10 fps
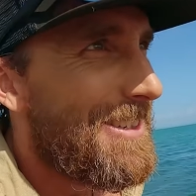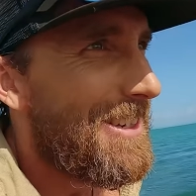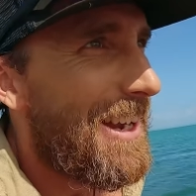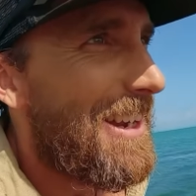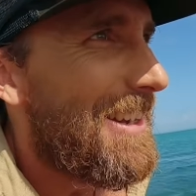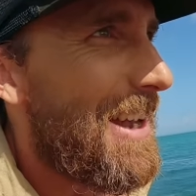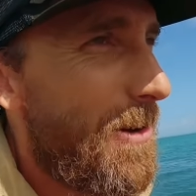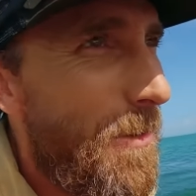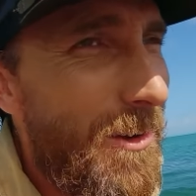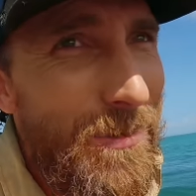So
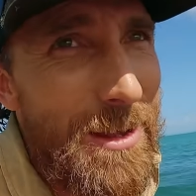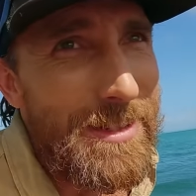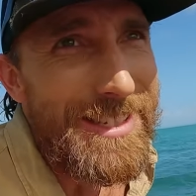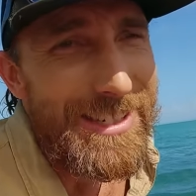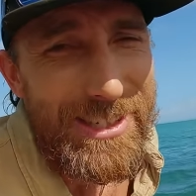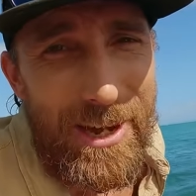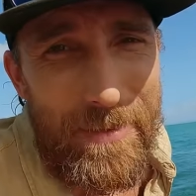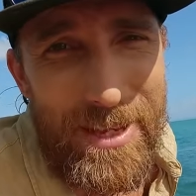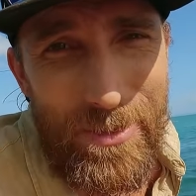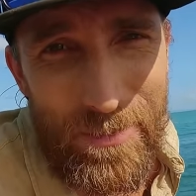yeah, my family's actually up
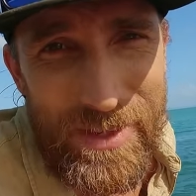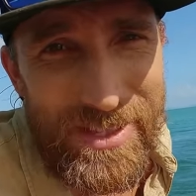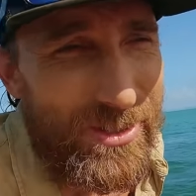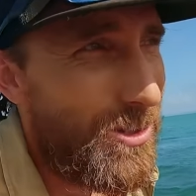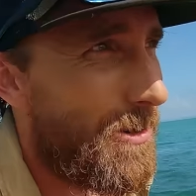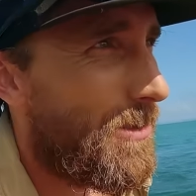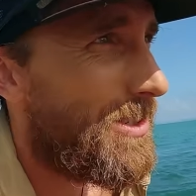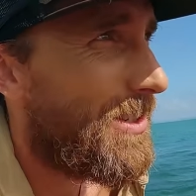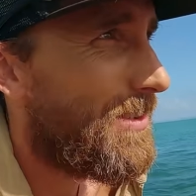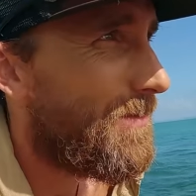here with me this trip,
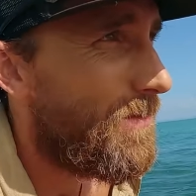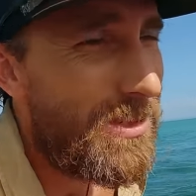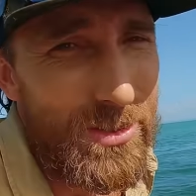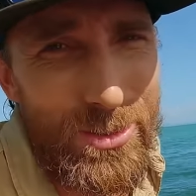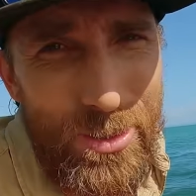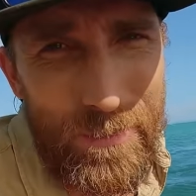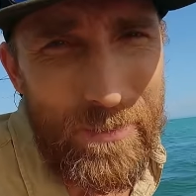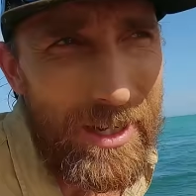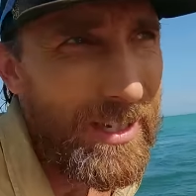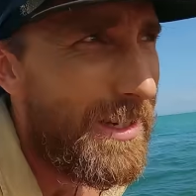which is which is new for
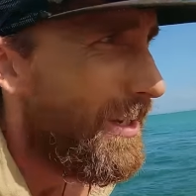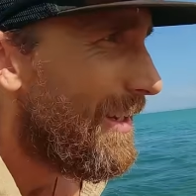me.